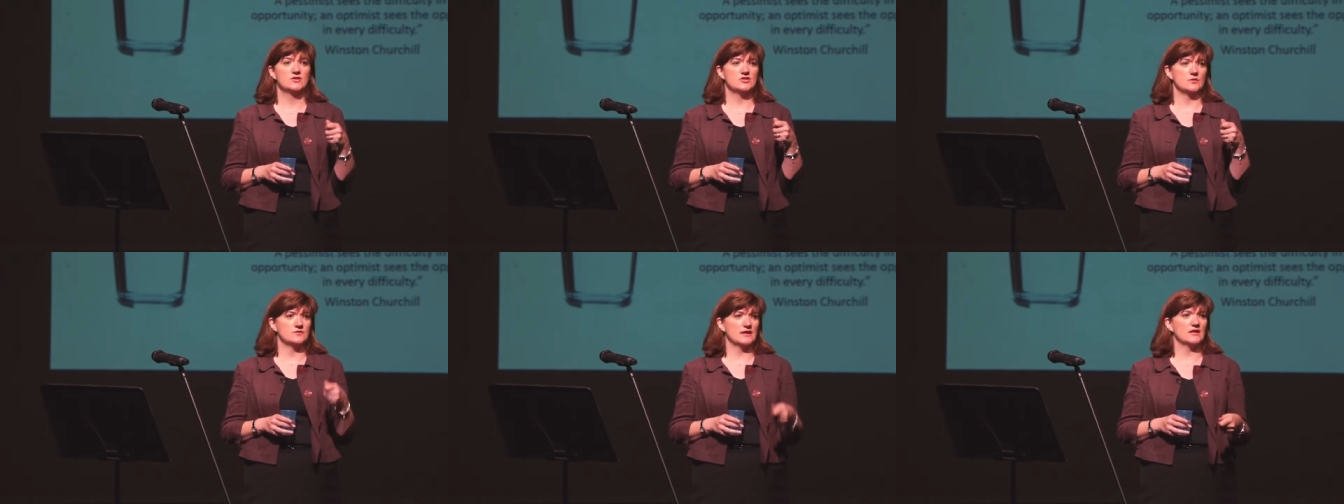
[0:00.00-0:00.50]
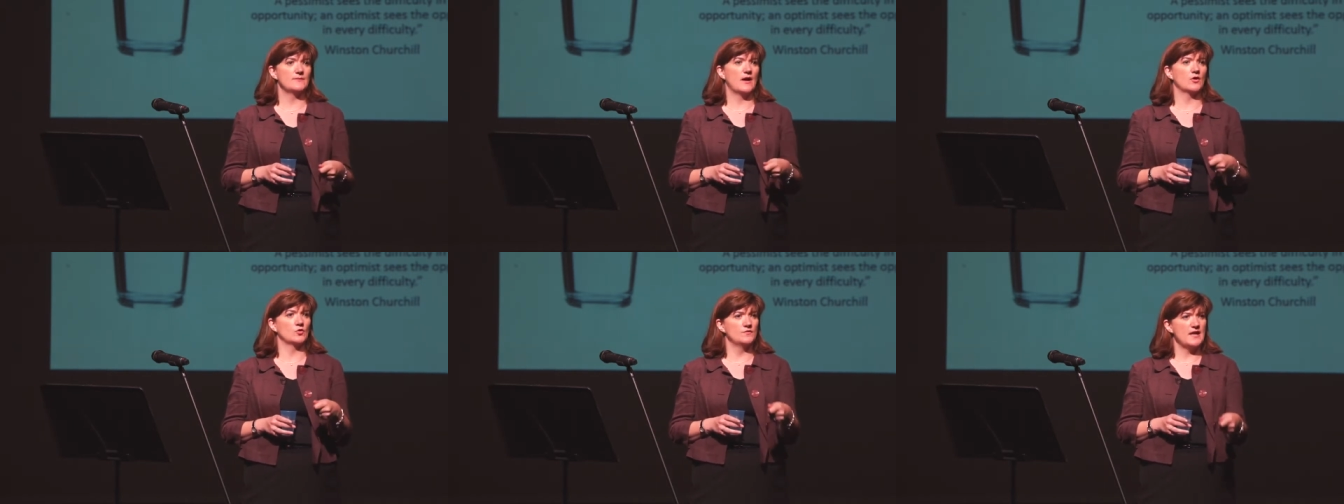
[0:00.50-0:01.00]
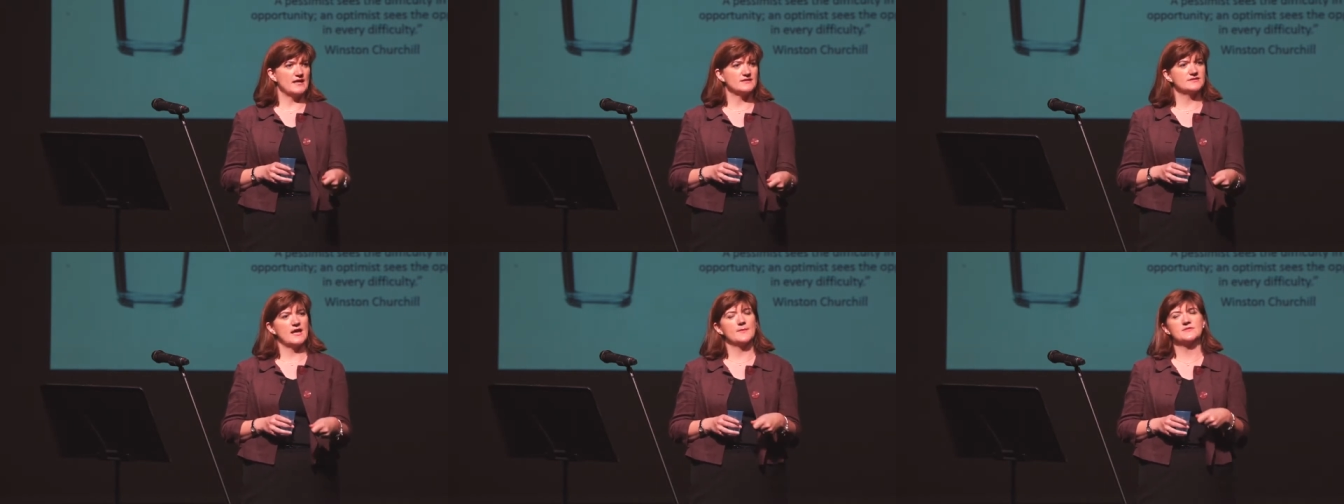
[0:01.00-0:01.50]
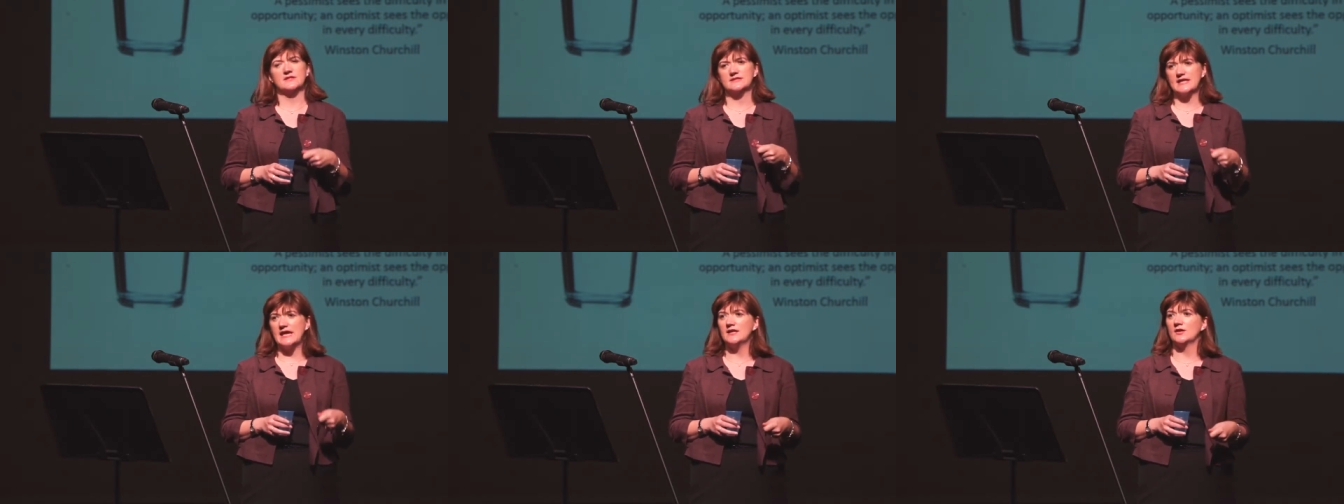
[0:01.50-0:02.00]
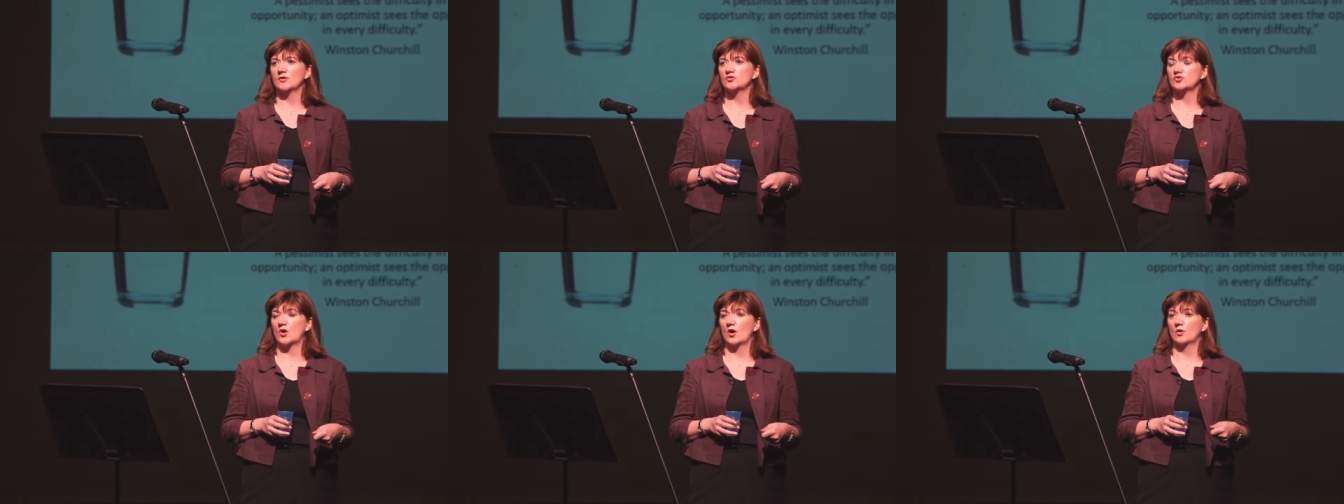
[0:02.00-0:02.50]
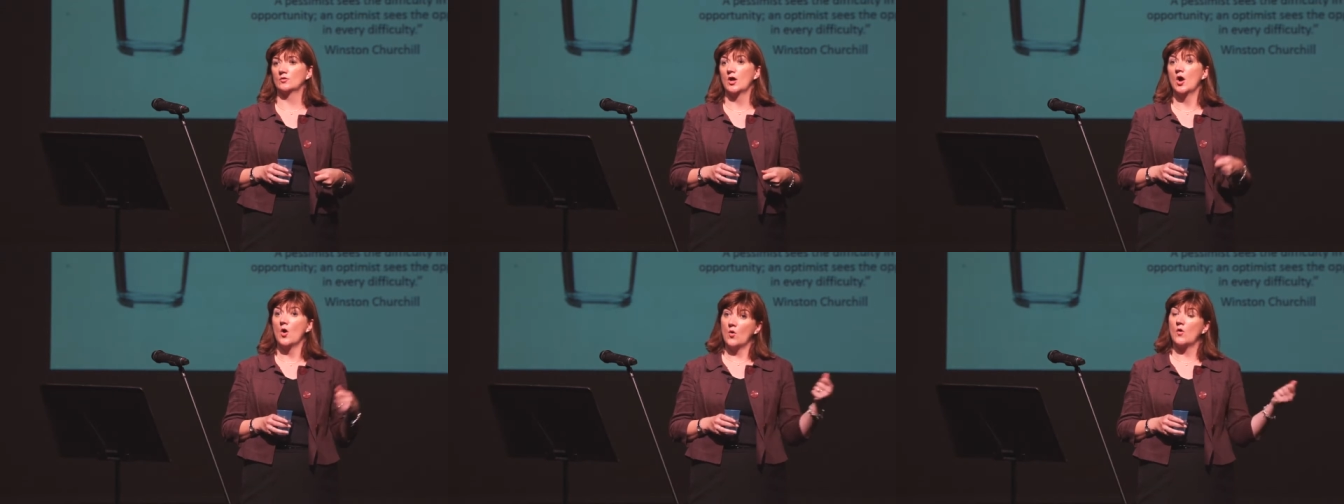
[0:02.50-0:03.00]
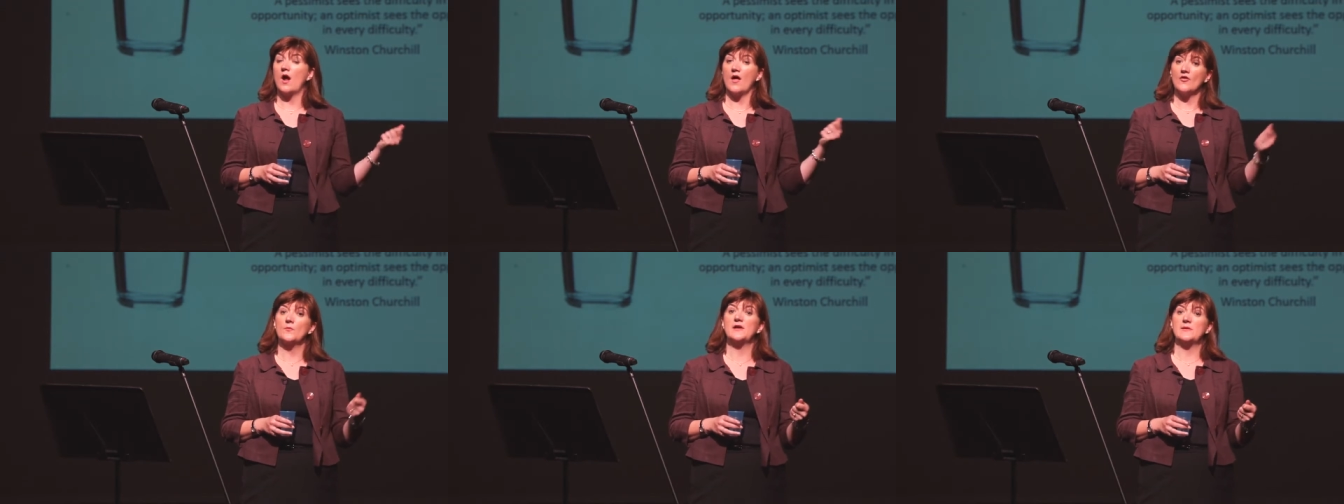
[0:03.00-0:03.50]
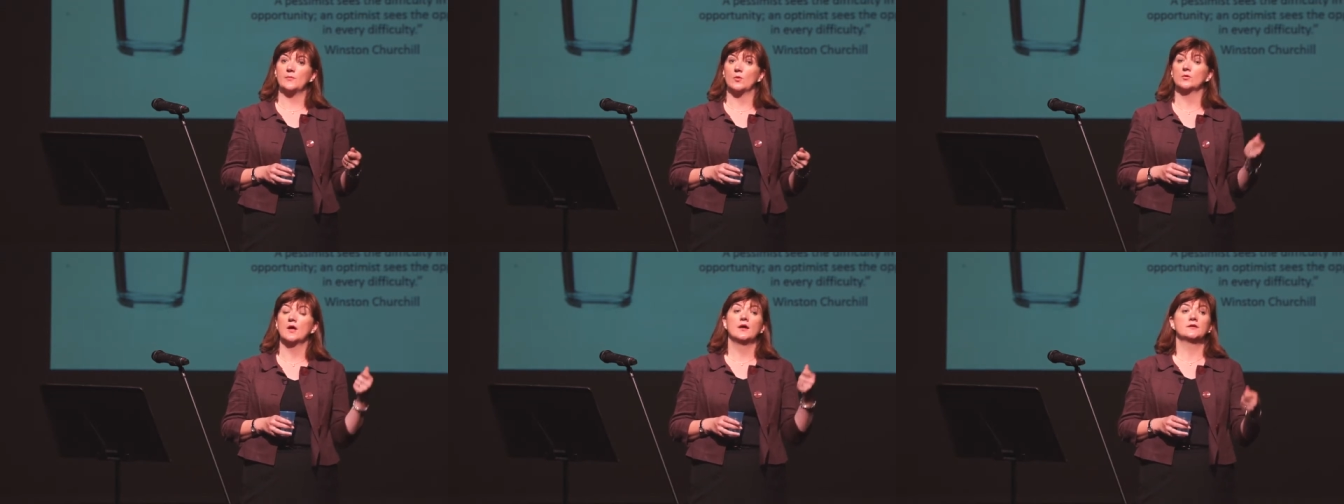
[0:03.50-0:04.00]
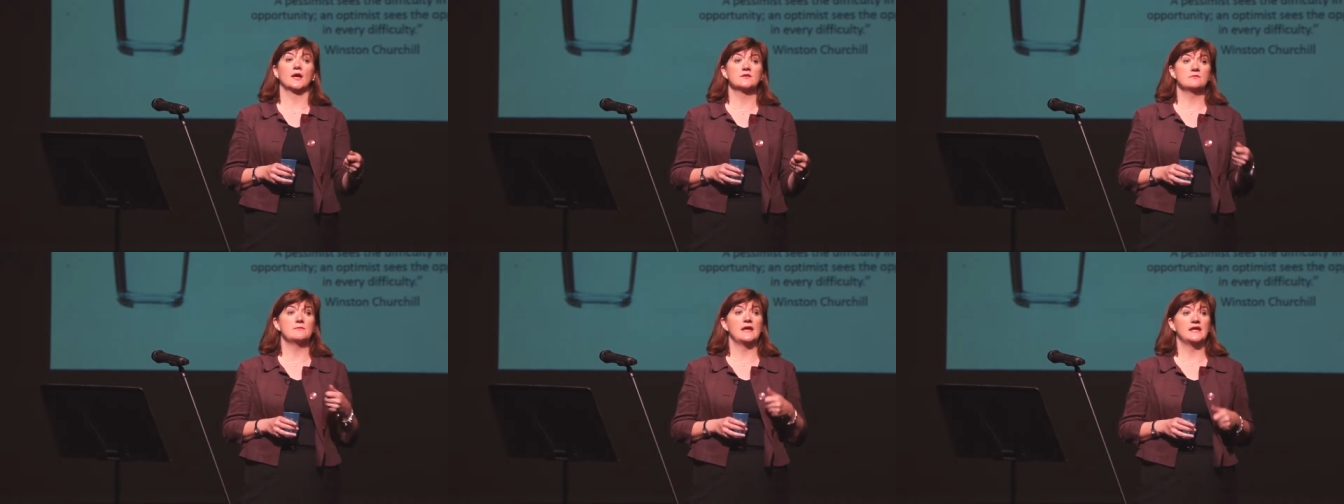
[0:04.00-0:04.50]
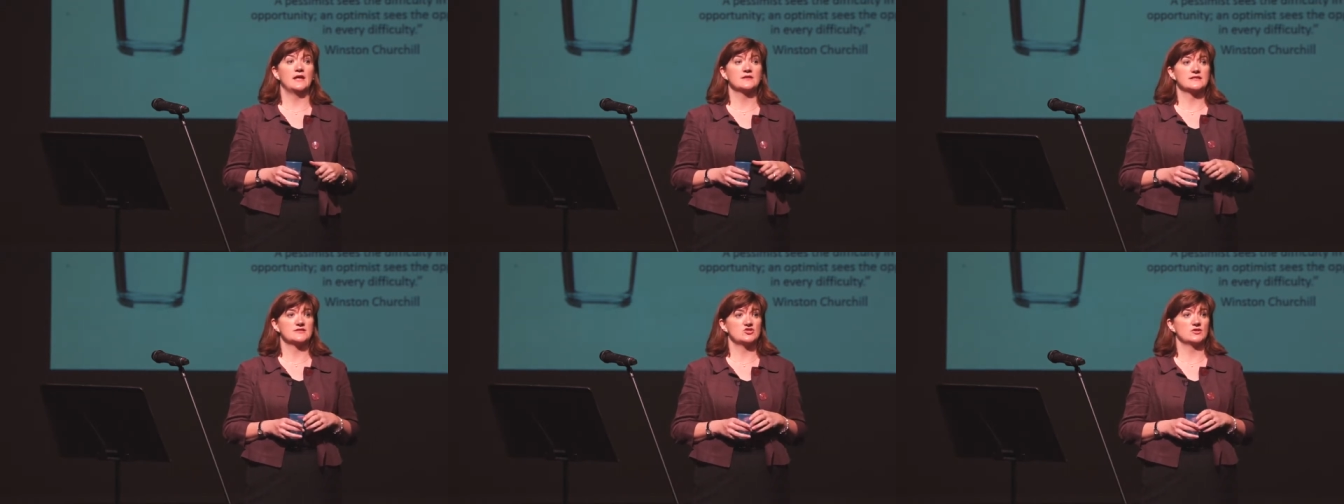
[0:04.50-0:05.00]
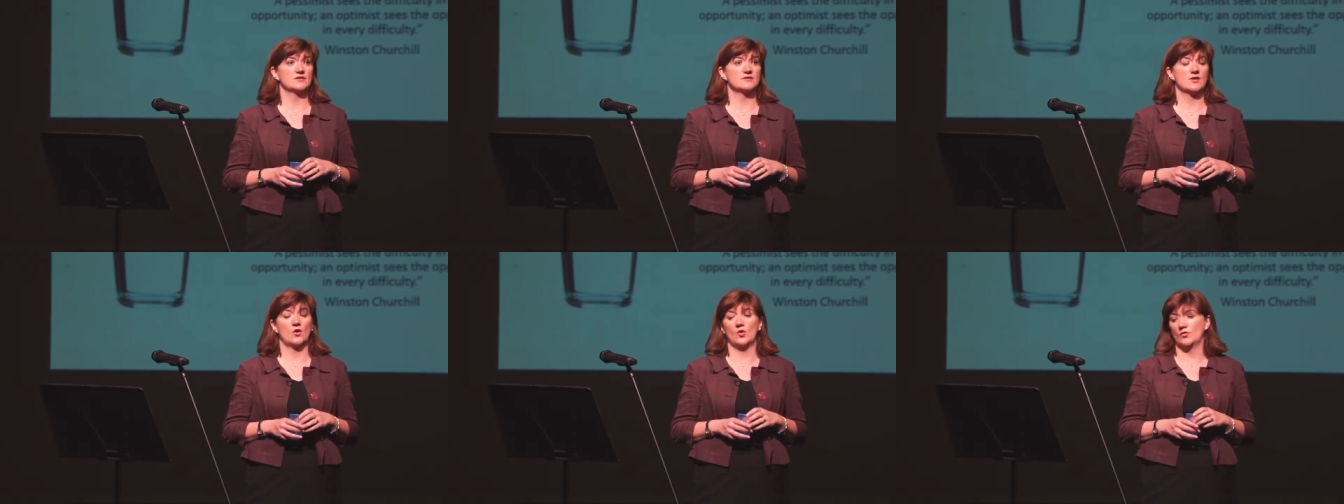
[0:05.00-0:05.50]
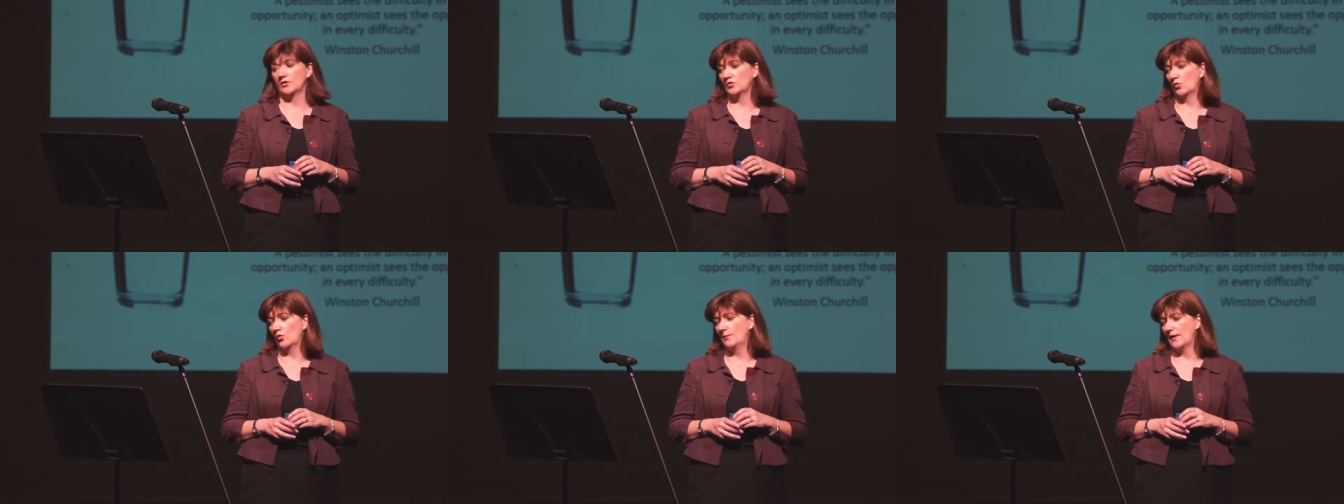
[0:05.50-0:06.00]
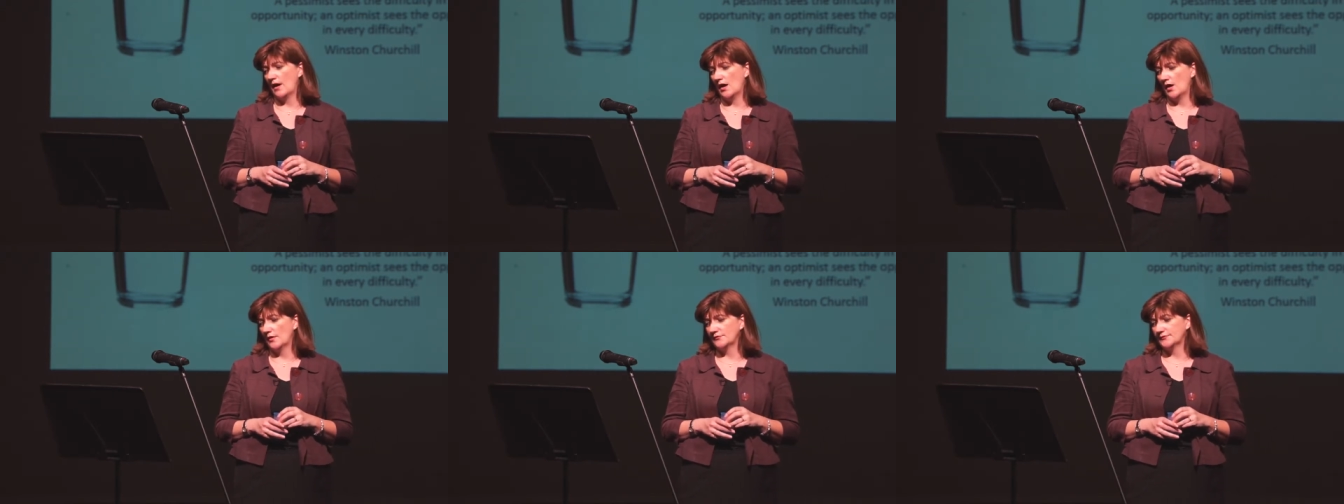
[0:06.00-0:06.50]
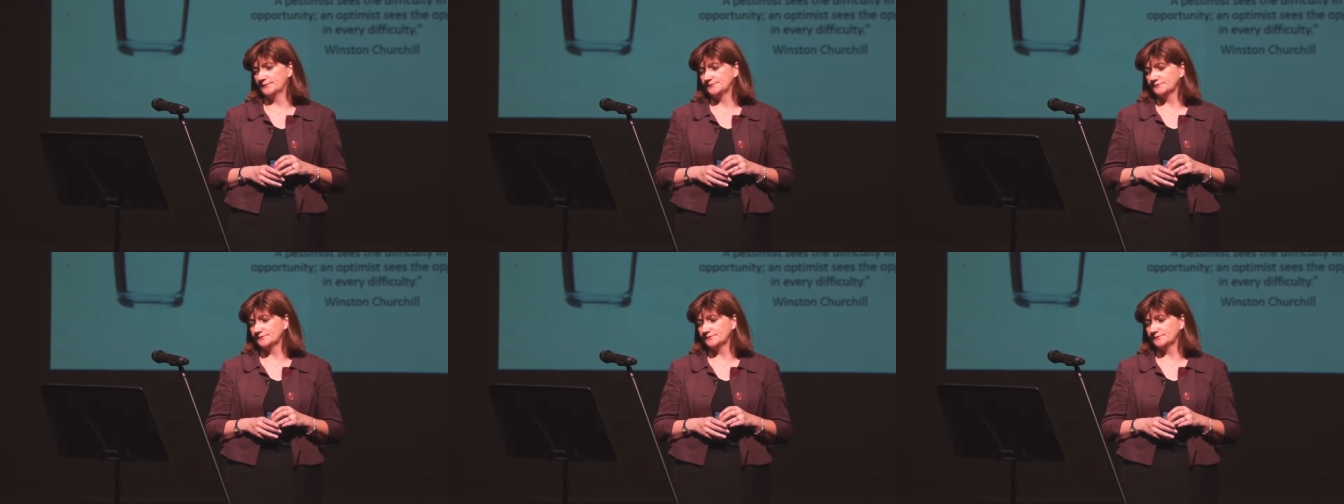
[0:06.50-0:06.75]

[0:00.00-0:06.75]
to think about your next steps and taking control, or are other people going to be making decisions on your behalf?